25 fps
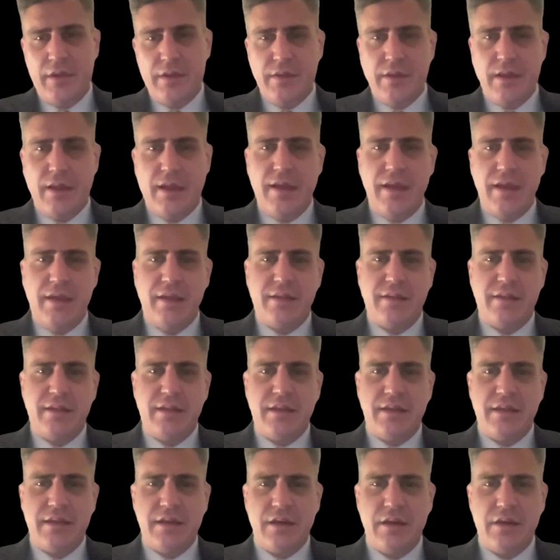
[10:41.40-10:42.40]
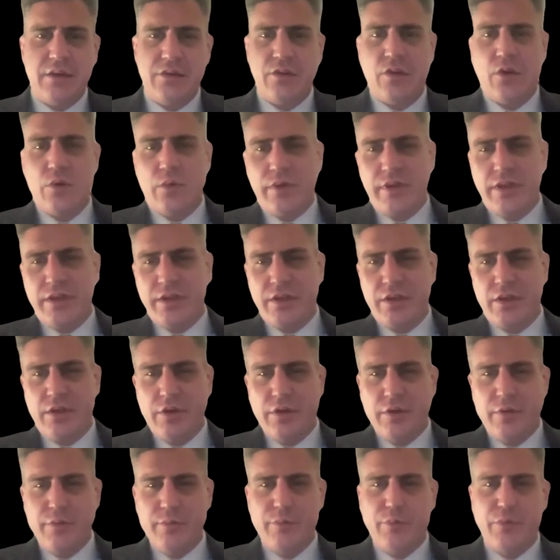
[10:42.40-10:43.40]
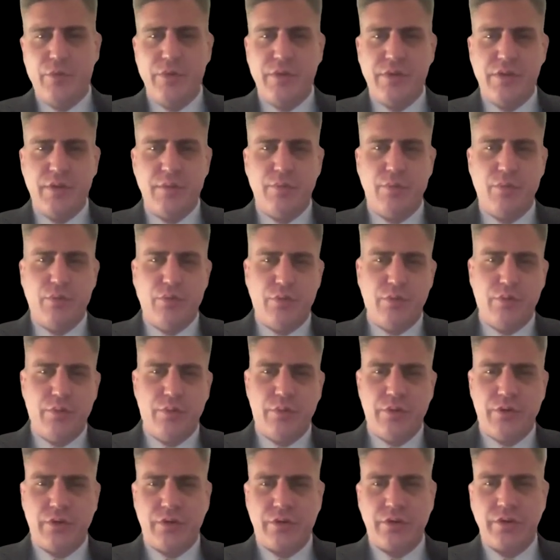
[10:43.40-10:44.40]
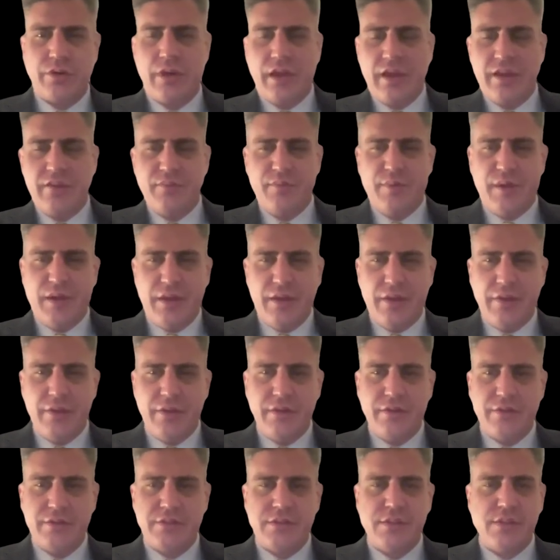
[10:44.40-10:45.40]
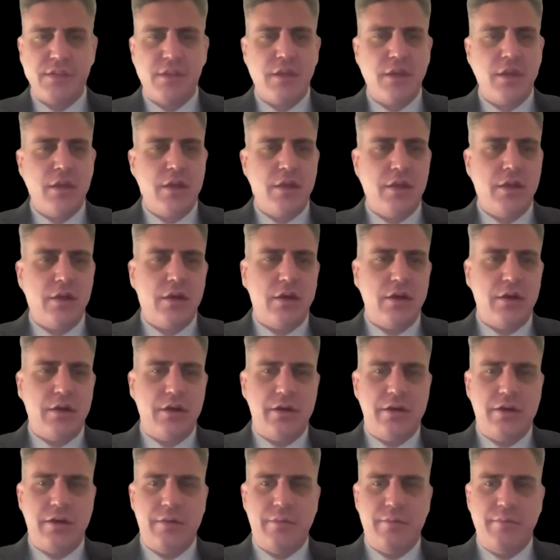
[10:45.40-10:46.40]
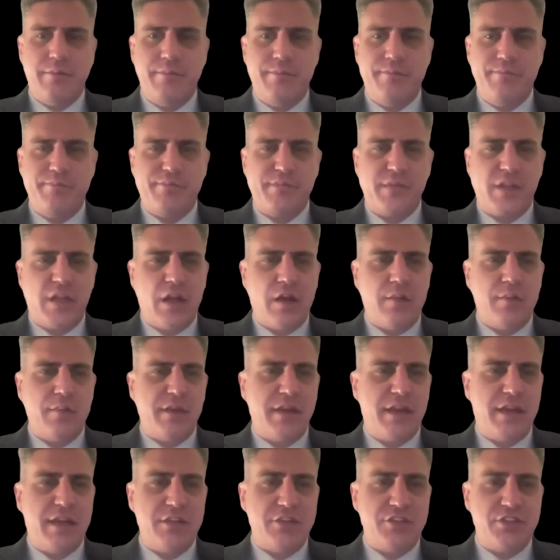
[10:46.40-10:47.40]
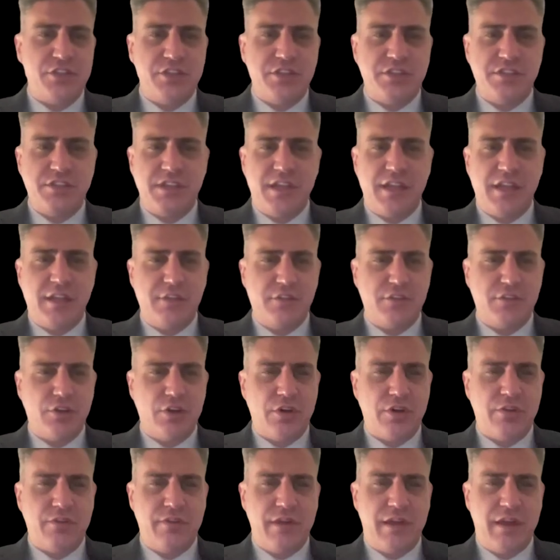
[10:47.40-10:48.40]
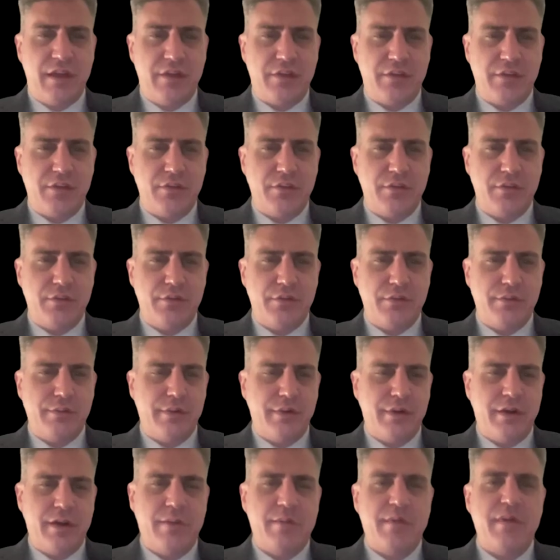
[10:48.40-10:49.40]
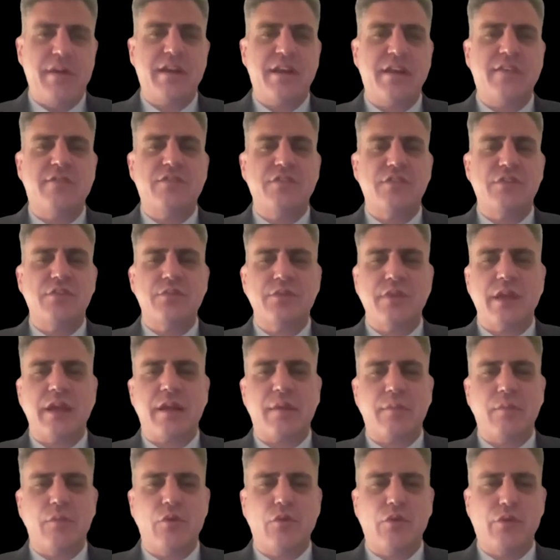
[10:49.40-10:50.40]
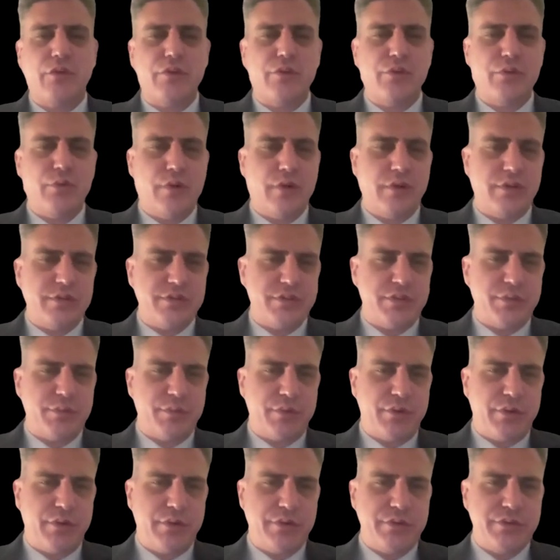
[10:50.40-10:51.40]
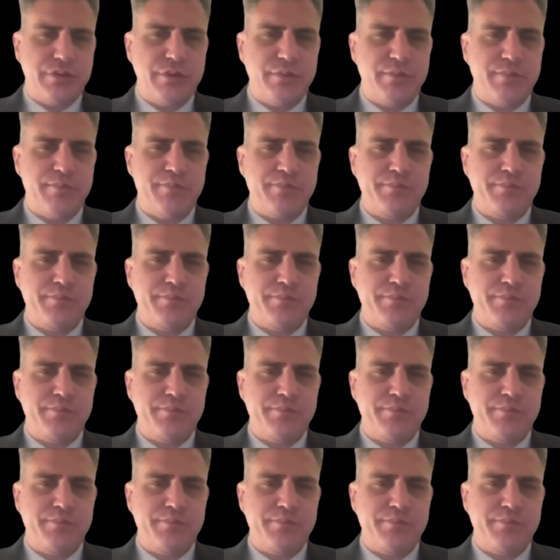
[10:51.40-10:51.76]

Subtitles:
like the low income with the poor work-life balance, combinations, HR value. It gives you like a more nuanced approach.